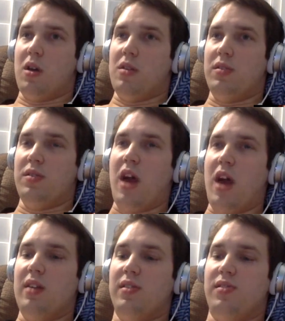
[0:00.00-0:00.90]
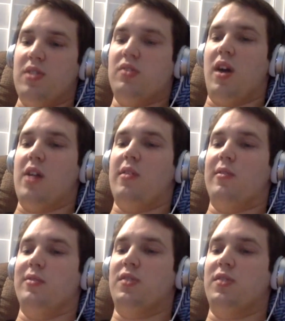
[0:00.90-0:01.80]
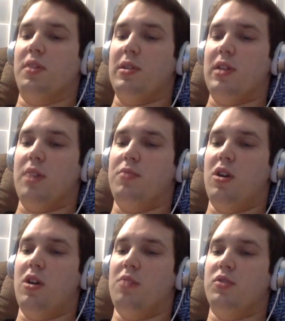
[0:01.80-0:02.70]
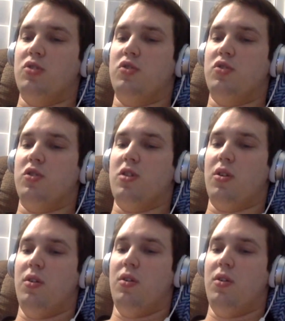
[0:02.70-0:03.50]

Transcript: I think so. I heard something about that. I'm not 100% sure.